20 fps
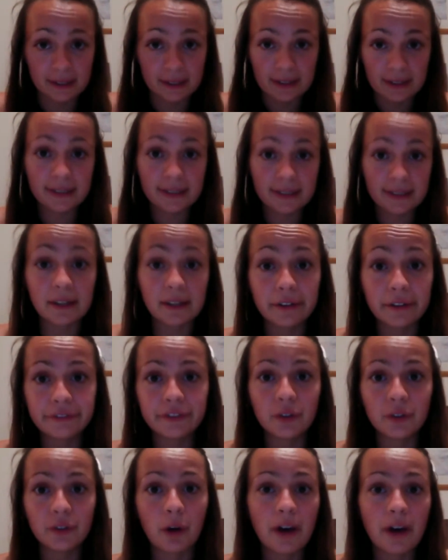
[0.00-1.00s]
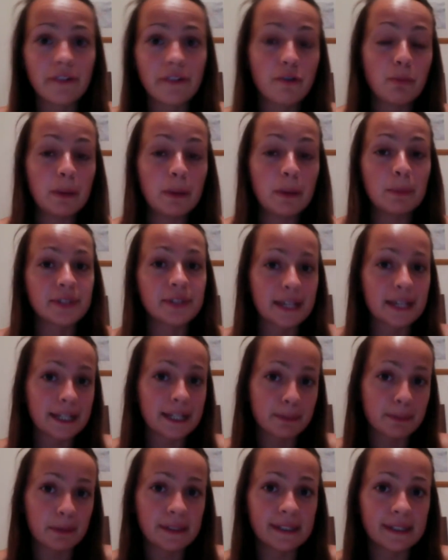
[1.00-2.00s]
stuff or other people's
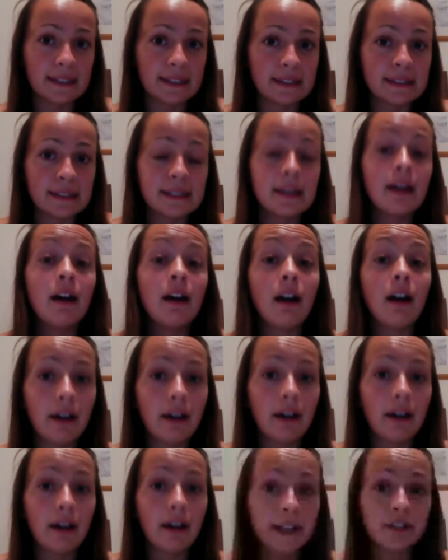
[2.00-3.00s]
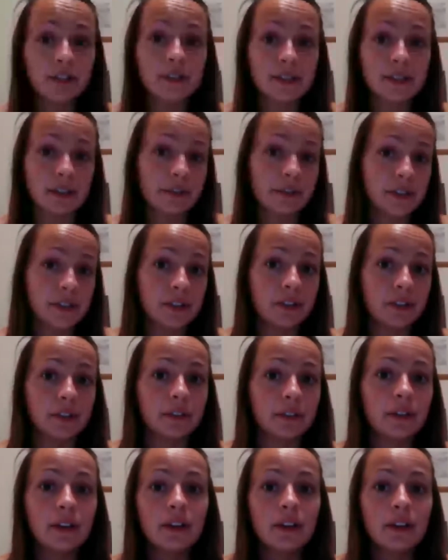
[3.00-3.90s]
expertise. I know stuff too.